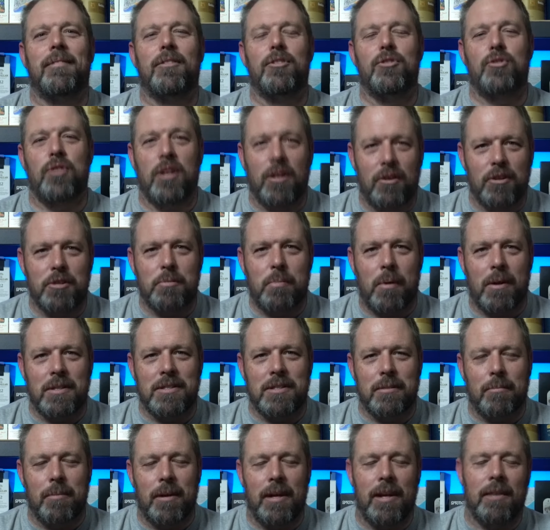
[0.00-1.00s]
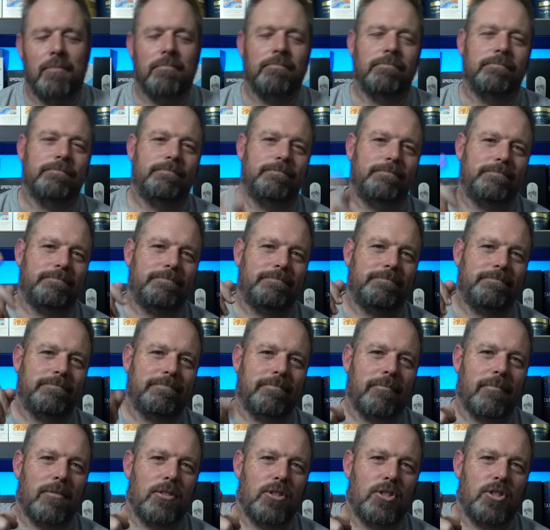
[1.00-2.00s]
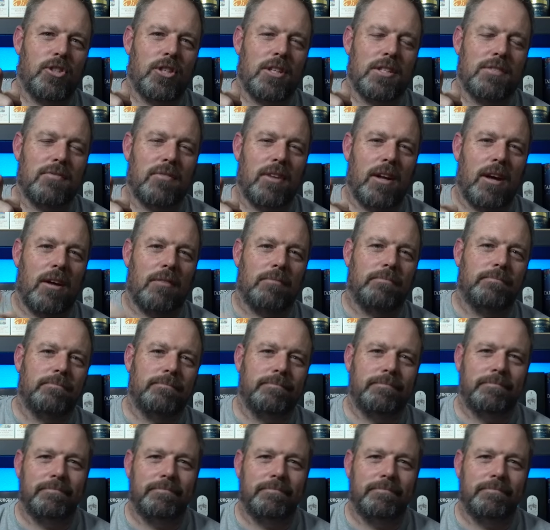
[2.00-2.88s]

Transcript: drink responsibly. Cheers for now.